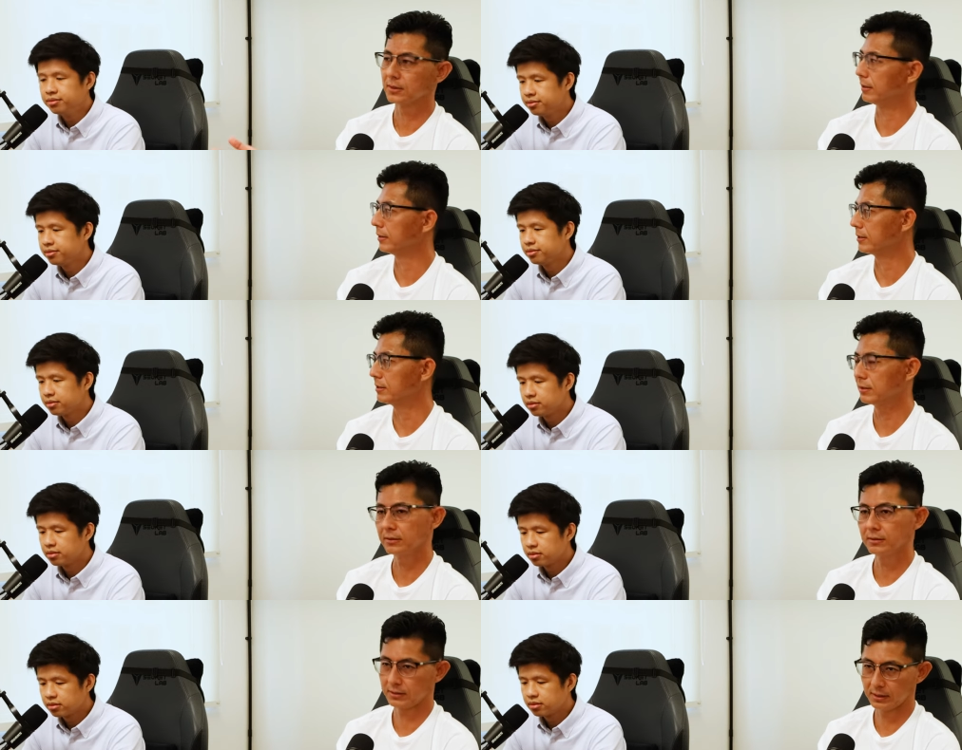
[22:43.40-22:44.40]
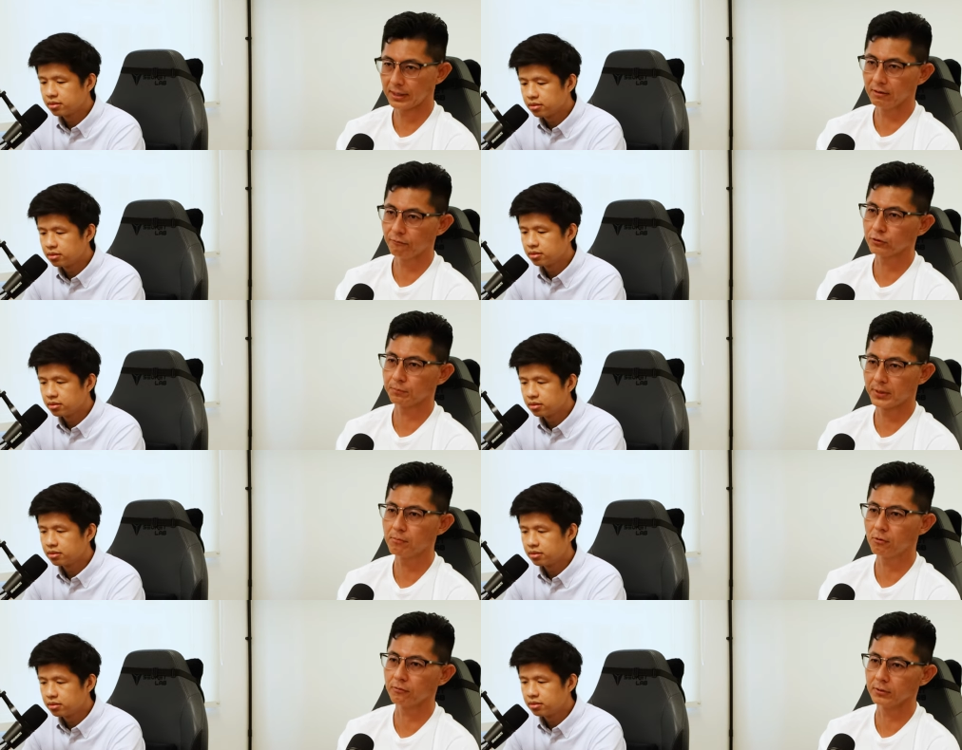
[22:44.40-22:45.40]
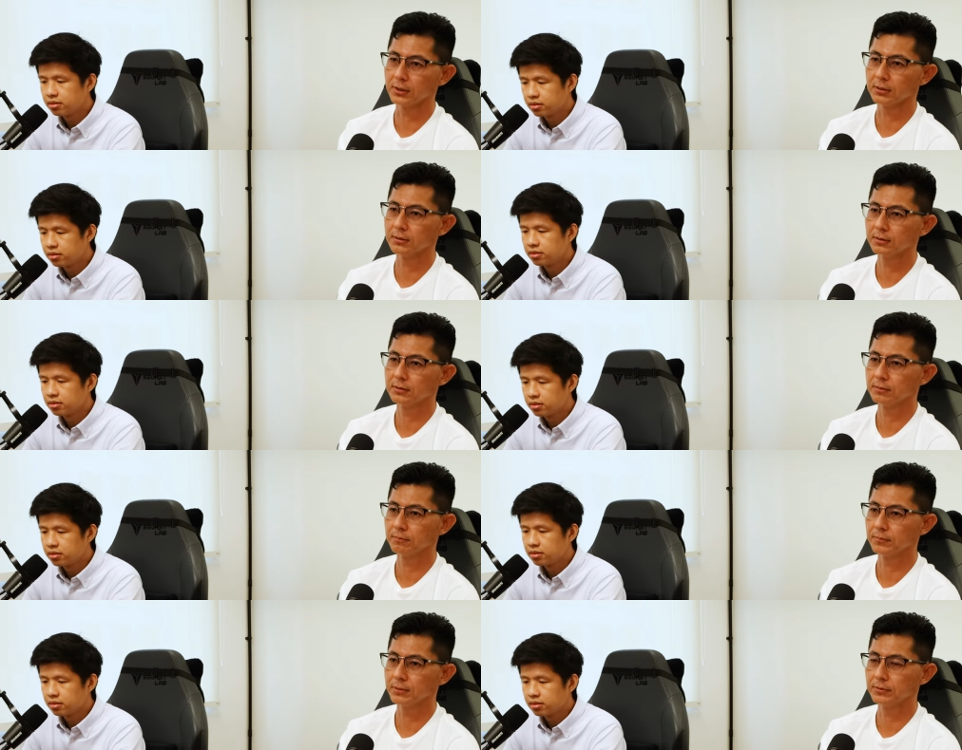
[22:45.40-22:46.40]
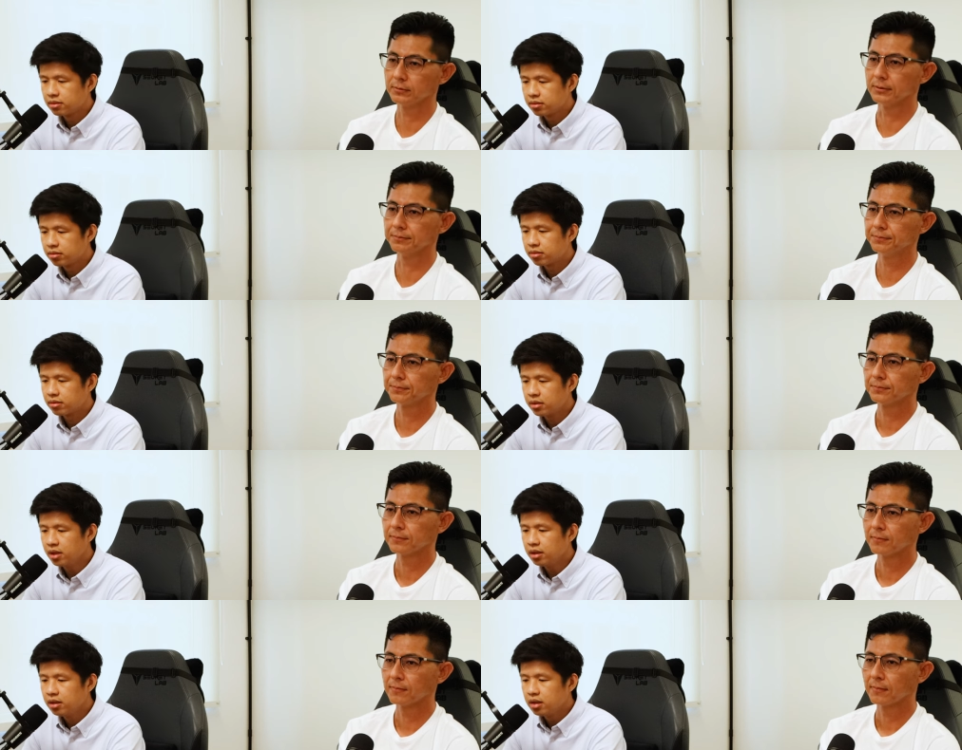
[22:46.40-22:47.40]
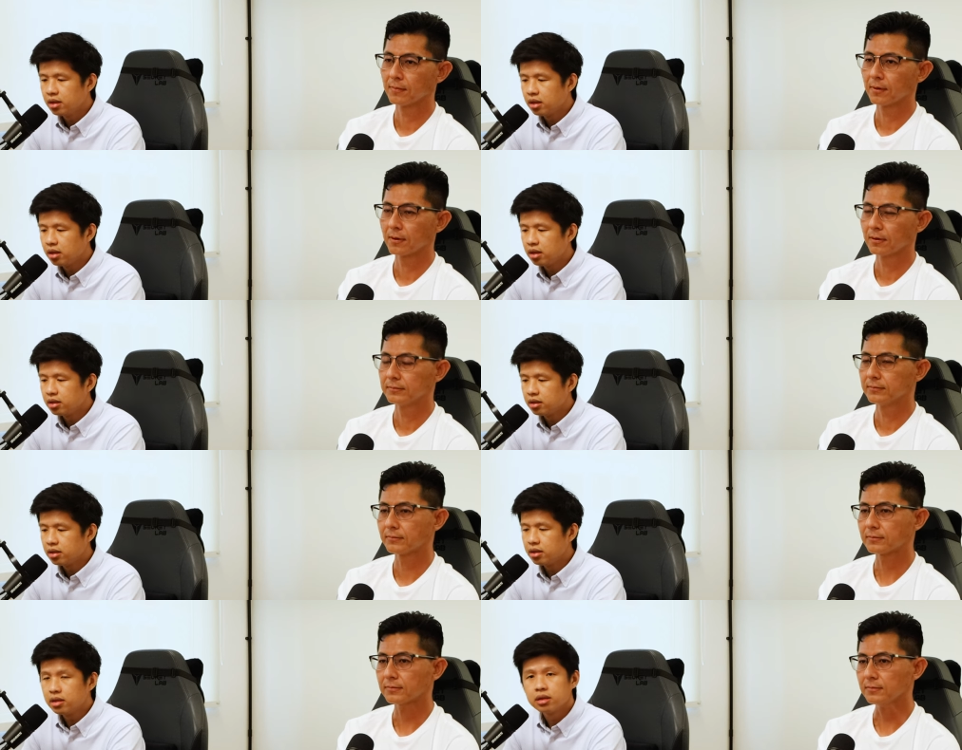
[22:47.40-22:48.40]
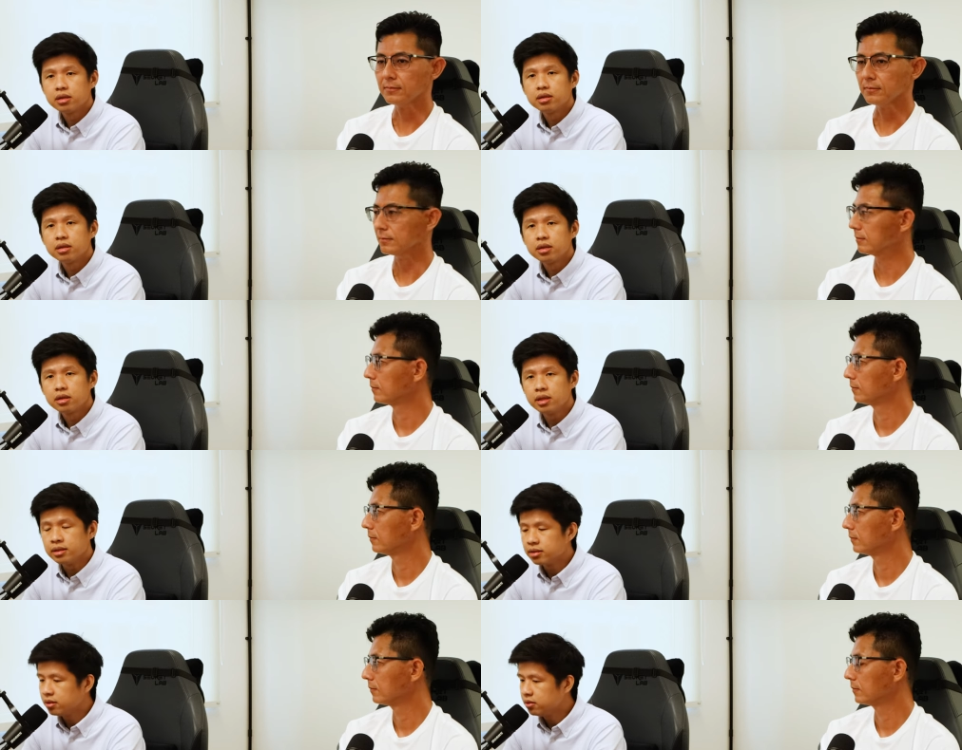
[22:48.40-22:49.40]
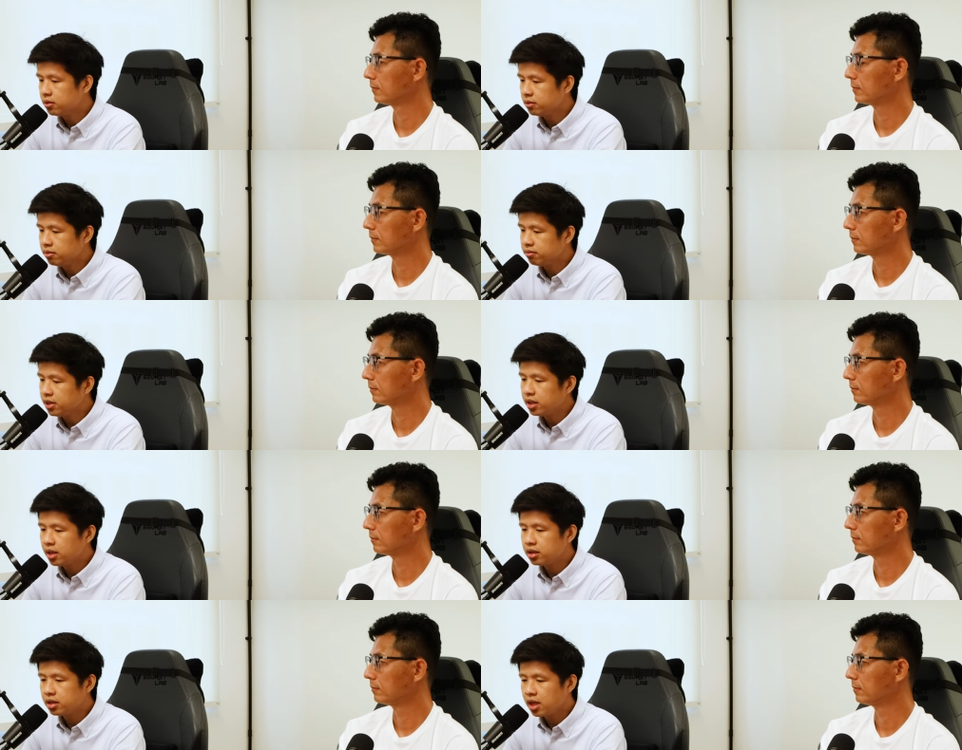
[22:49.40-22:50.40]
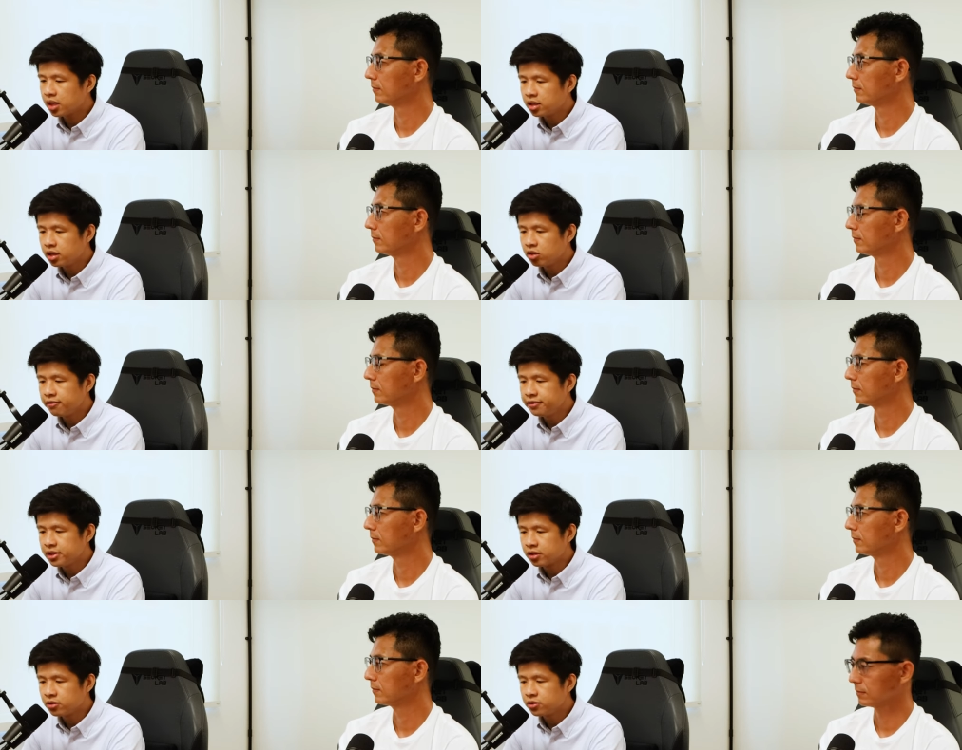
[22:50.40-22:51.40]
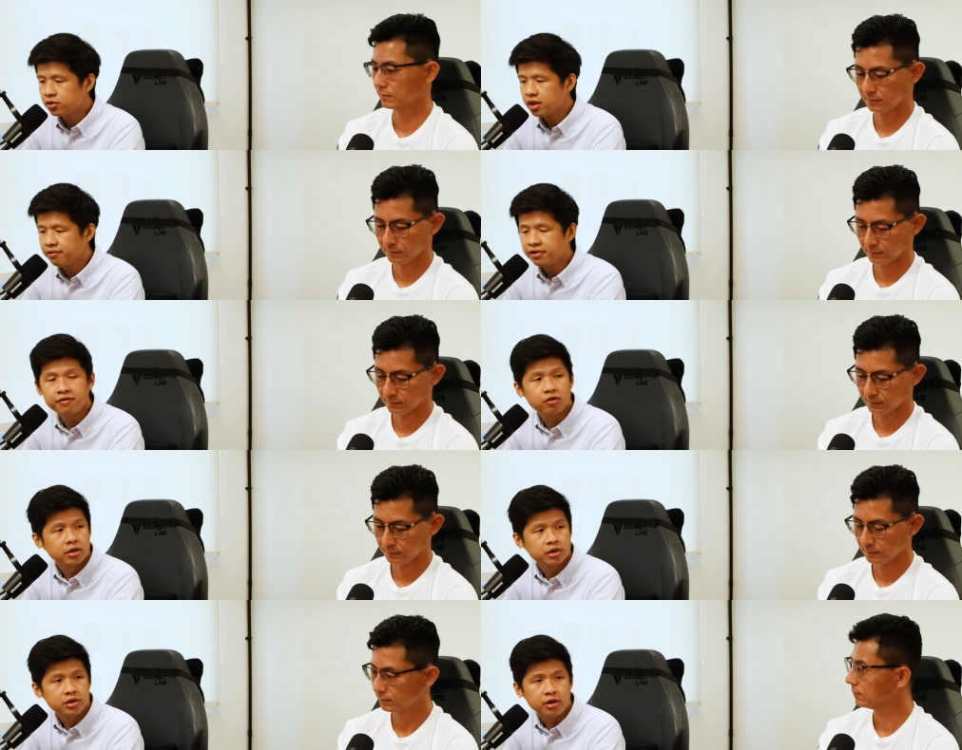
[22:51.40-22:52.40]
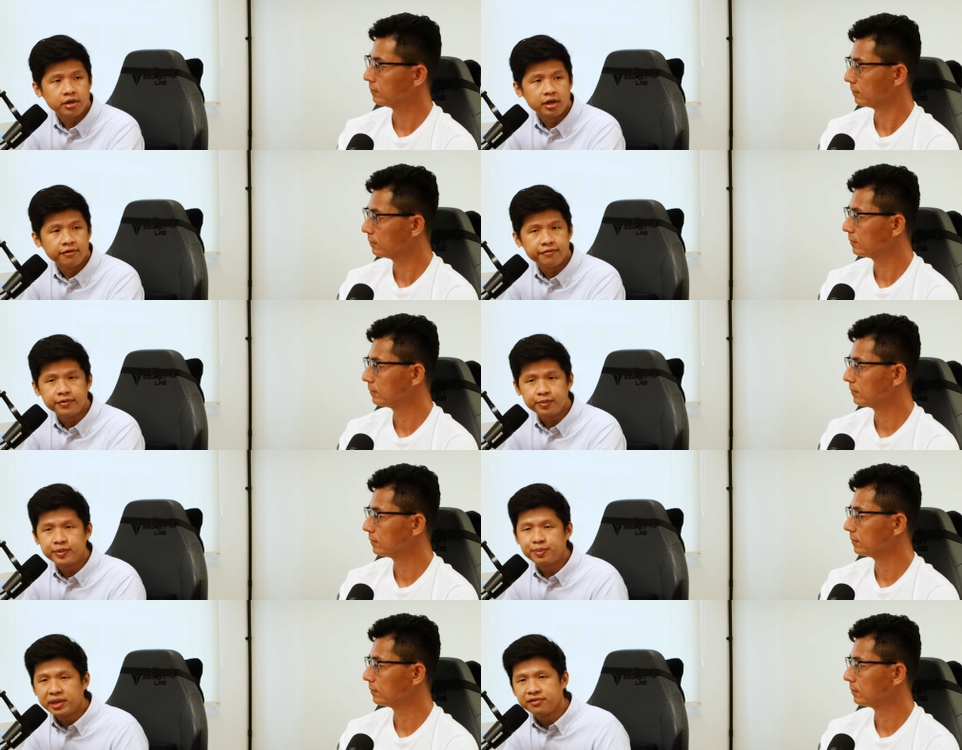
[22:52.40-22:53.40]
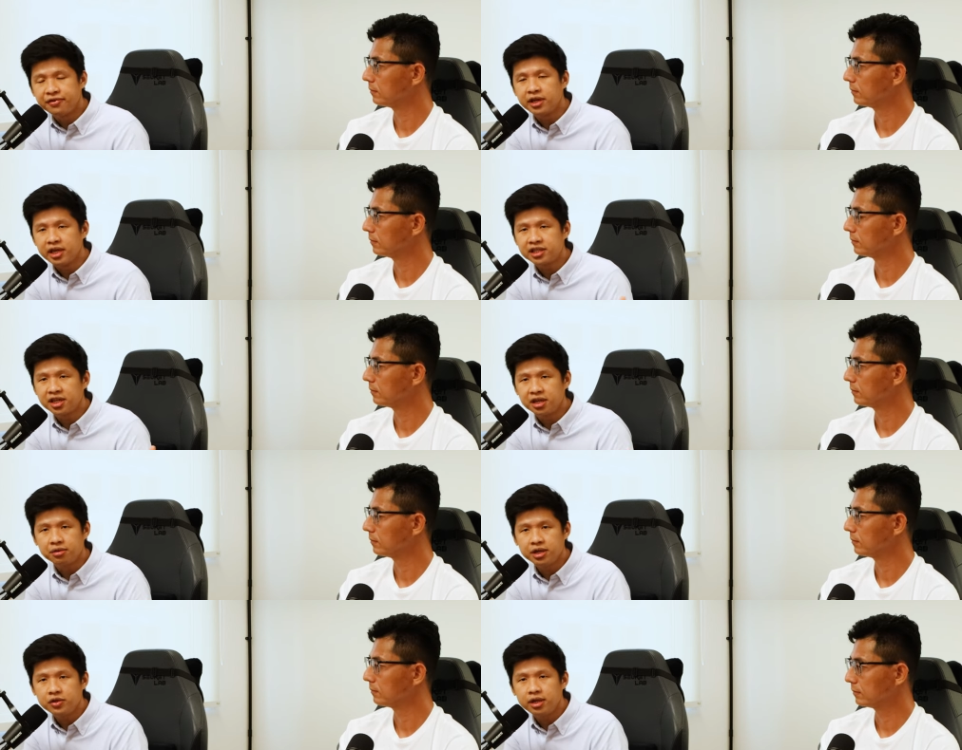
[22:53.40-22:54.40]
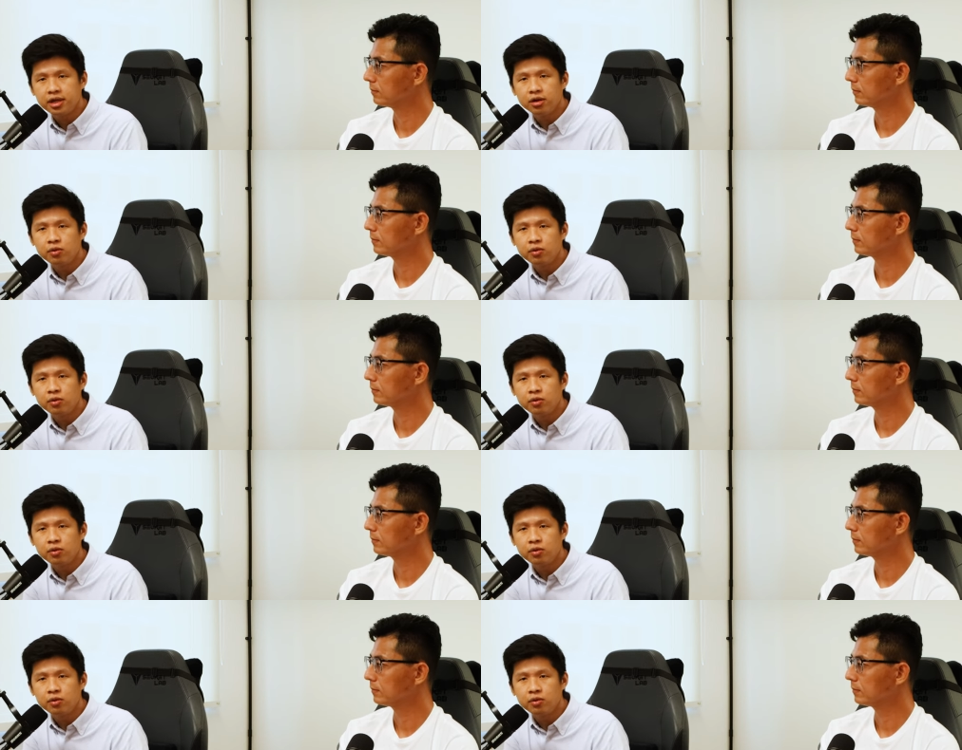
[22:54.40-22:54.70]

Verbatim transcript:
Speaker 1: Hmm. and that's it. And they can afford to pay more for their. Okay. Yeah. So yeah.
Speaker 2: Yeah. So yeah, the other thing that I can think of is that Costco they are very focused on uh, specific SKU. That's why they